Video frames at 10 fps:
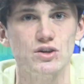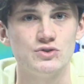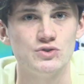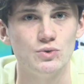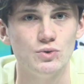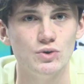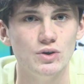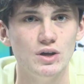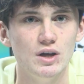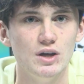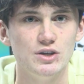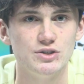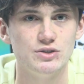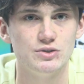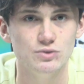school
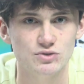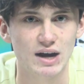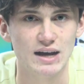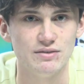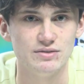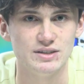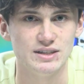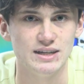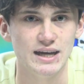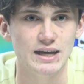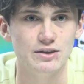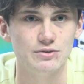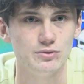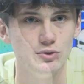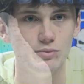shoe drive today
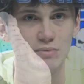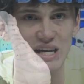through May